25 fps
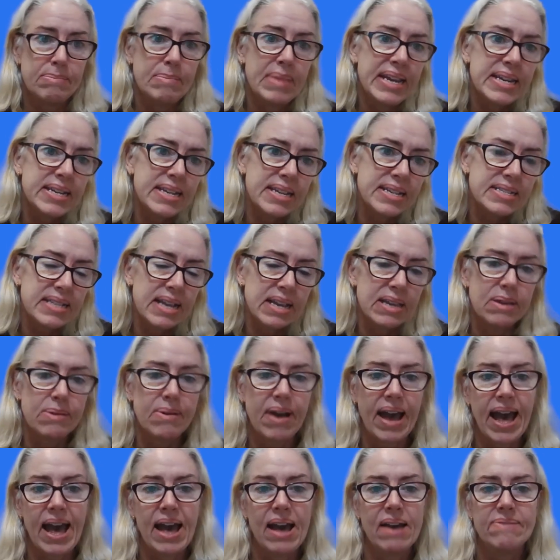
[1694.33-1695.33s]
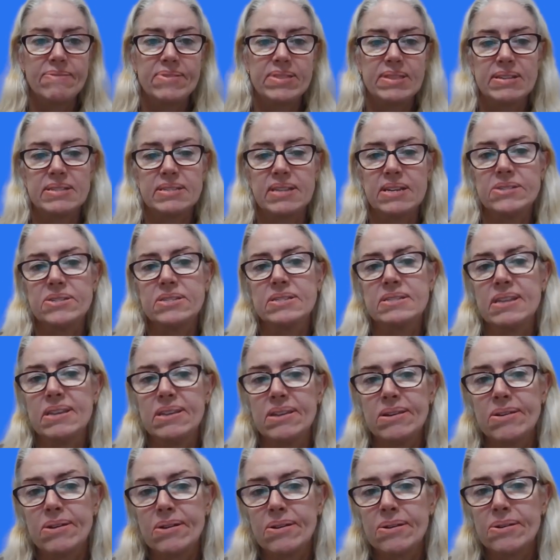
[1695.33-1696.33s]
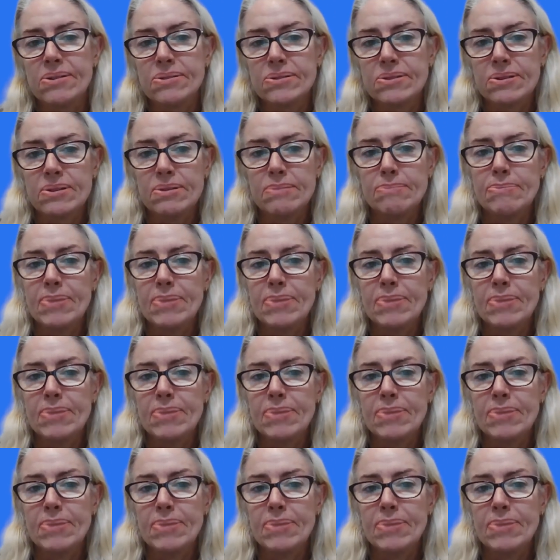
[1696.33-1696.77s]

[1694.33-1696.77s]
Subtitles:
meetings that you have and the sessions that you go to,